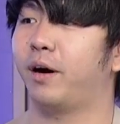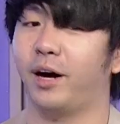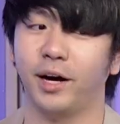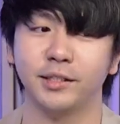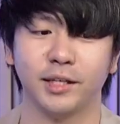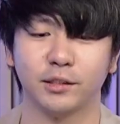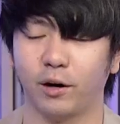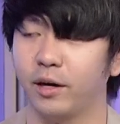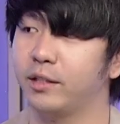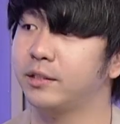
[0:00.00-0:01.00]
us as
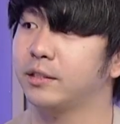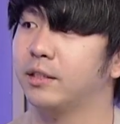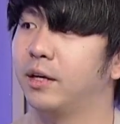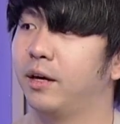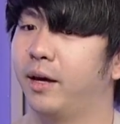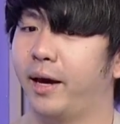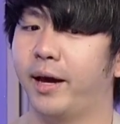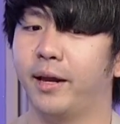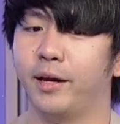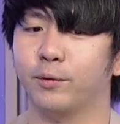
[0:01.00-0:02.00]
artists,
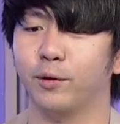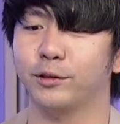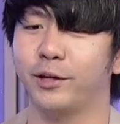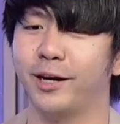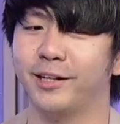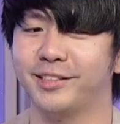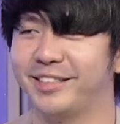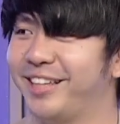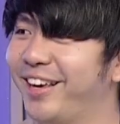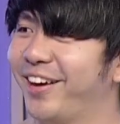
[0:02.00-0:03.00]
and it will try to
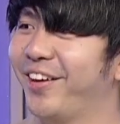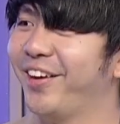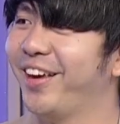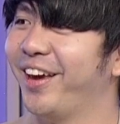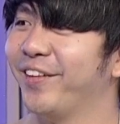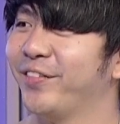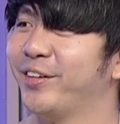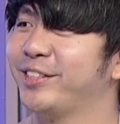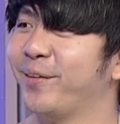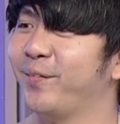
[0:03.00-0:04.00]
see if
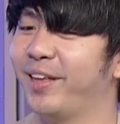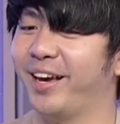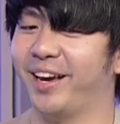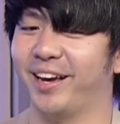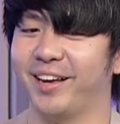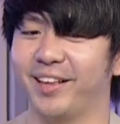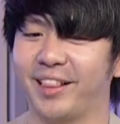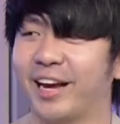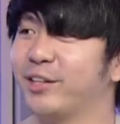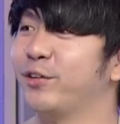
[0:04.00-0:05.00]
there's something
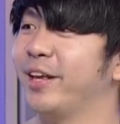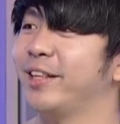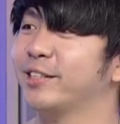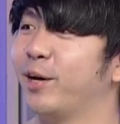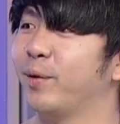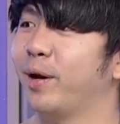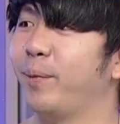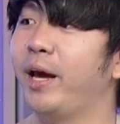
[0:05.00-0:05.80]
like a trend that's coming up.